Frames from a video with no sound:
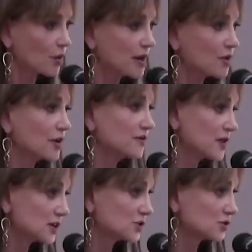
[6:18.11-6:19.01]
We are
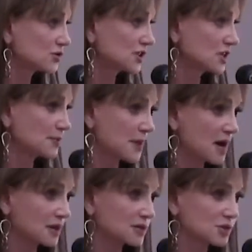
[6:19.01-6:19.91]
investors in
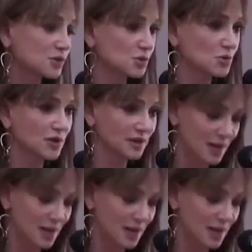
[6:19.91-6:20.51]
Hippolyta Jewelry.